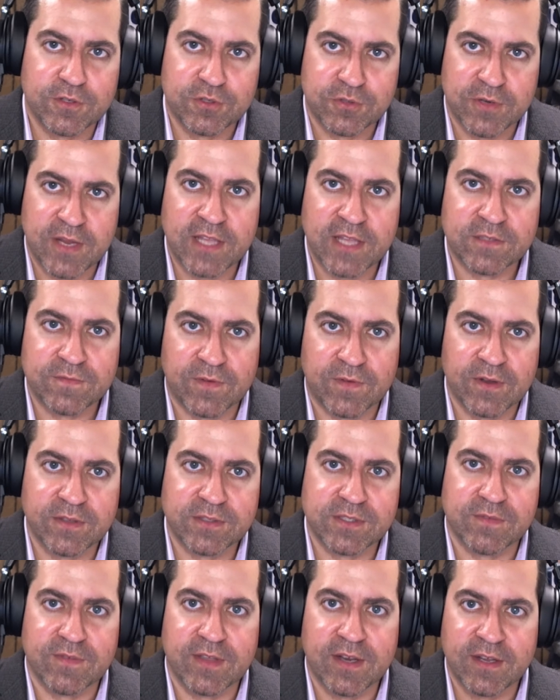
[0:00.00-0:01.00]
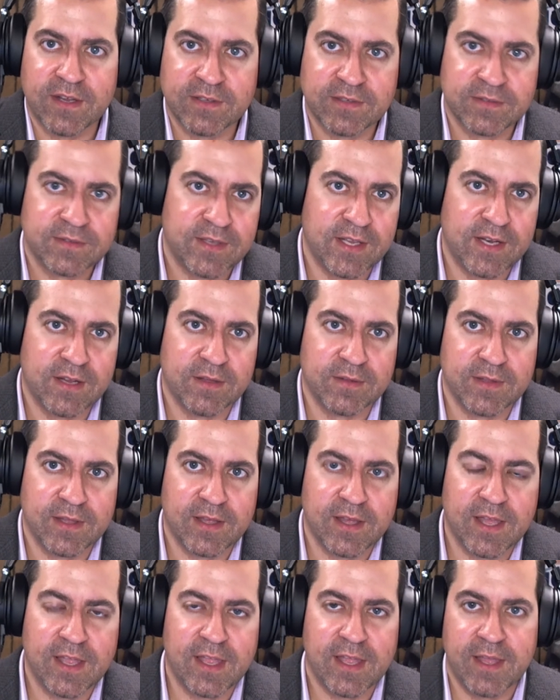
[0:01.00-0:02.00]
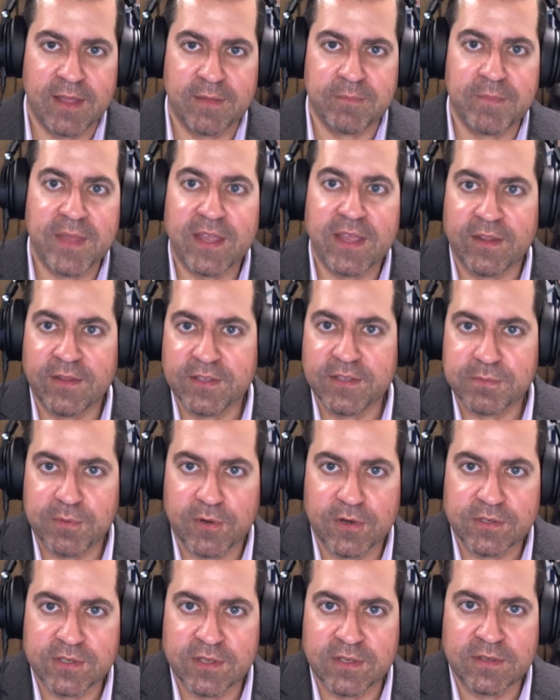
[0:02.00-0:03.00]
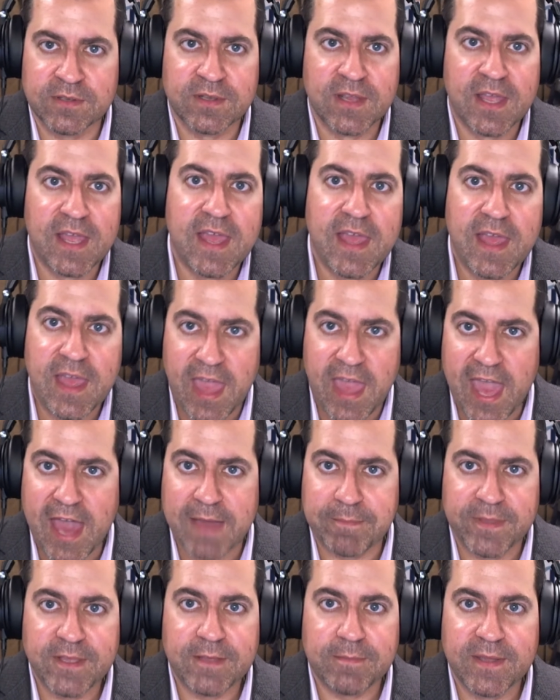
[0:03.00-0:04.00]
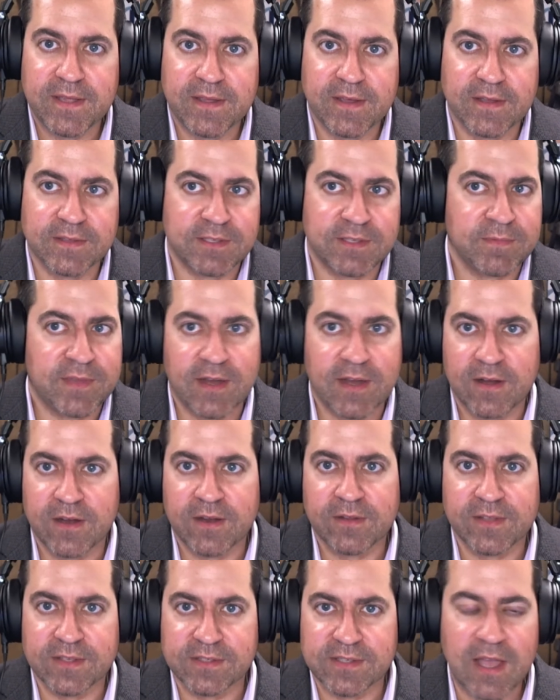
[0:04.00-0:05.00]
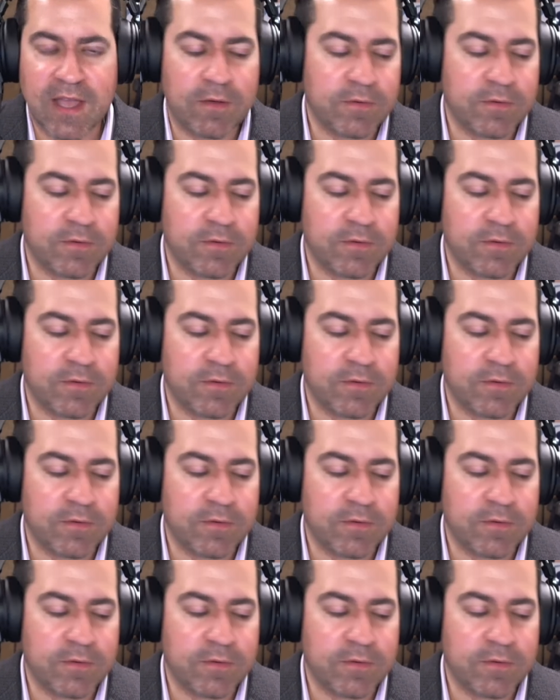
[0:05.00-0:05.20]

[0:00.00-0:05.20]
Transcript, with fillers: for transference of getting you know I am making this person happy because I'm carrying this